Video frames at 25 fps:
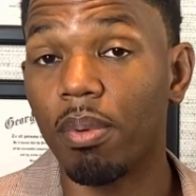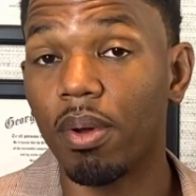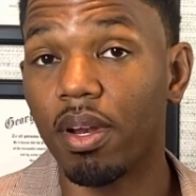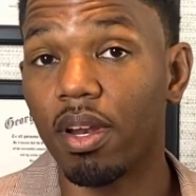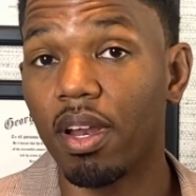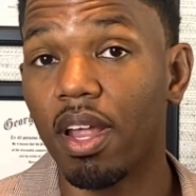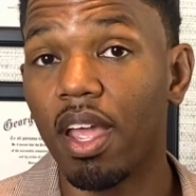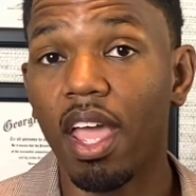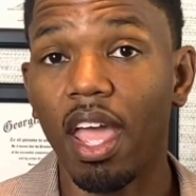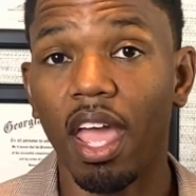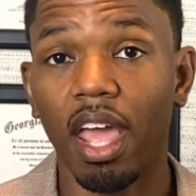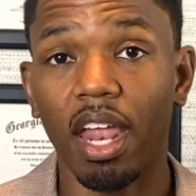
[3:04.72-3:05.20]

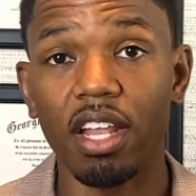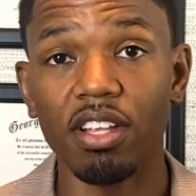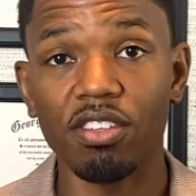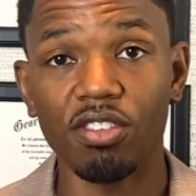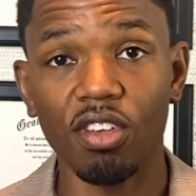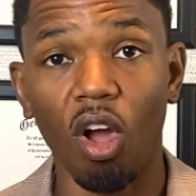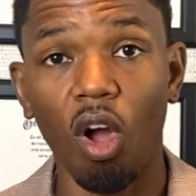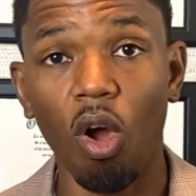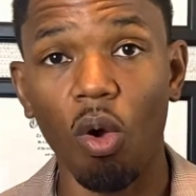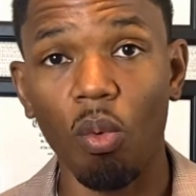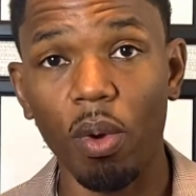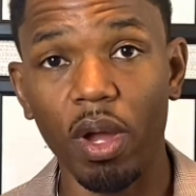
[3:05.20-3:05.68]
button. And as
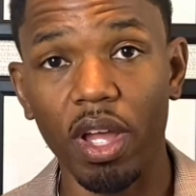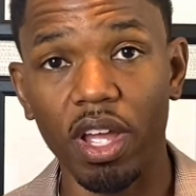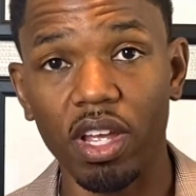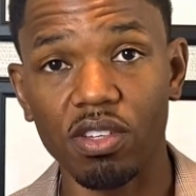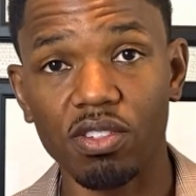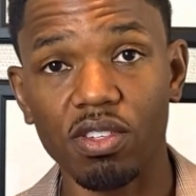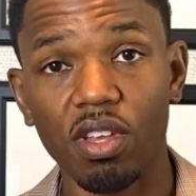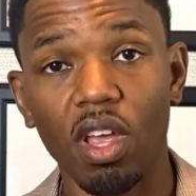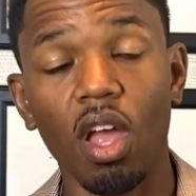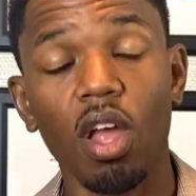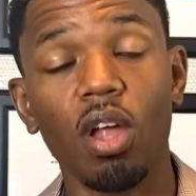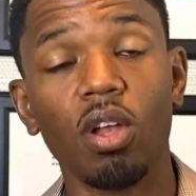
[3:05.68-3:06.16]

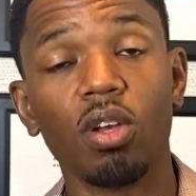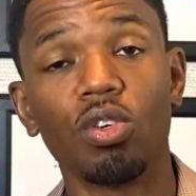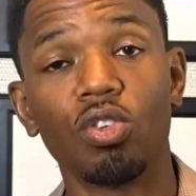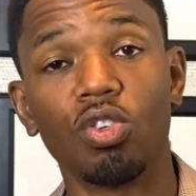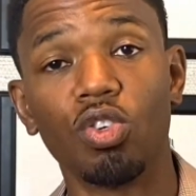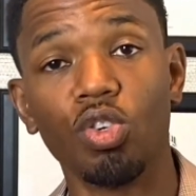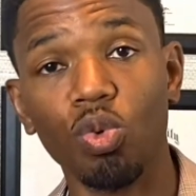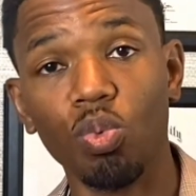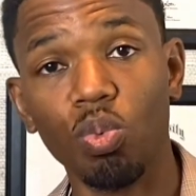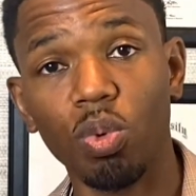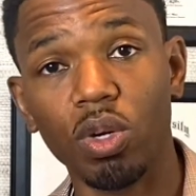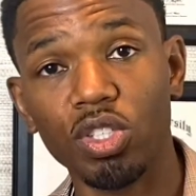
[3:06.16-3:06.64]
always,
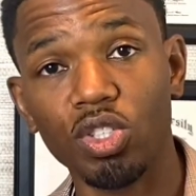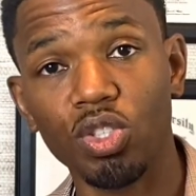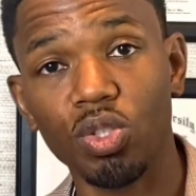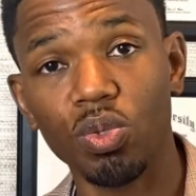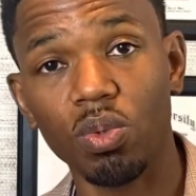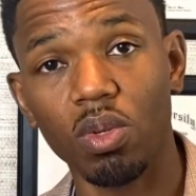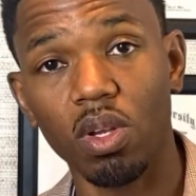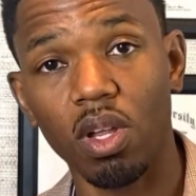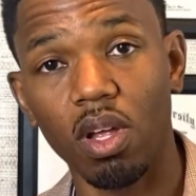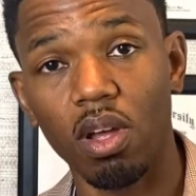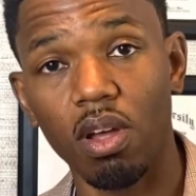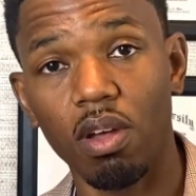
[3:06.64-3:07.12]
do what
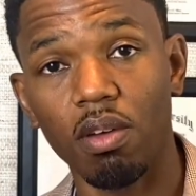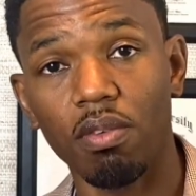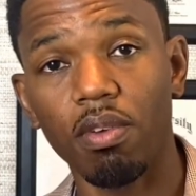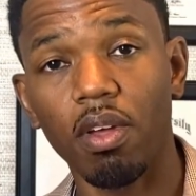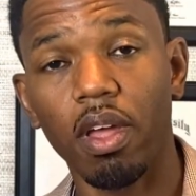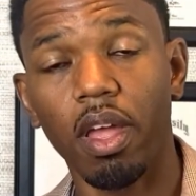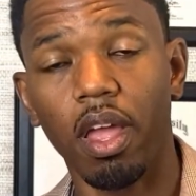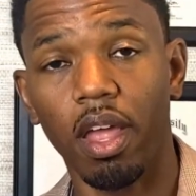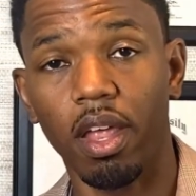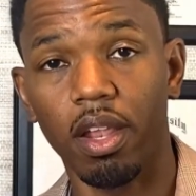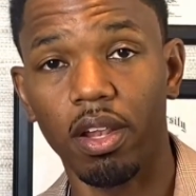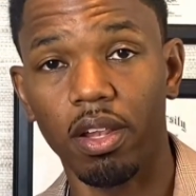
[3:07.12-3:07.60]
you love
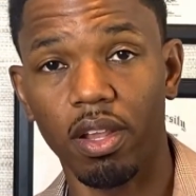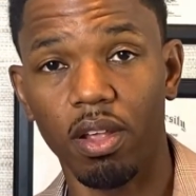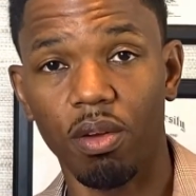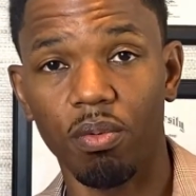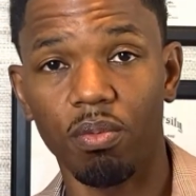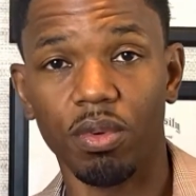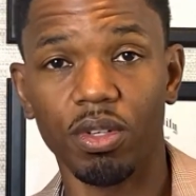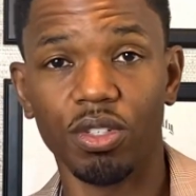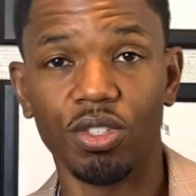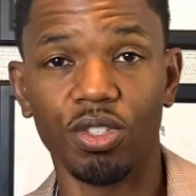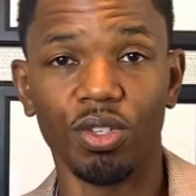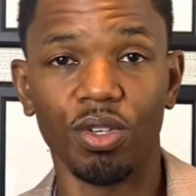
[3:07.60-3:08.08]
and
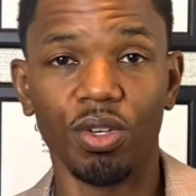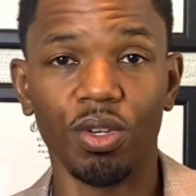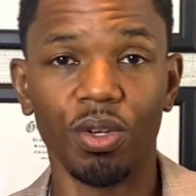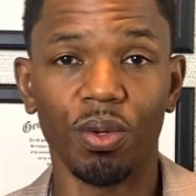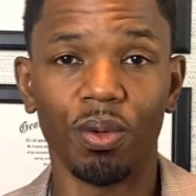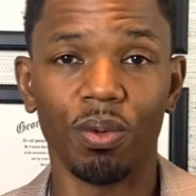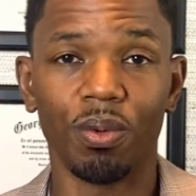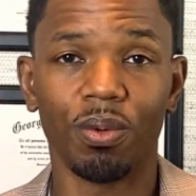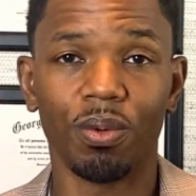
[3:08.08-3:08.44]
love what you do.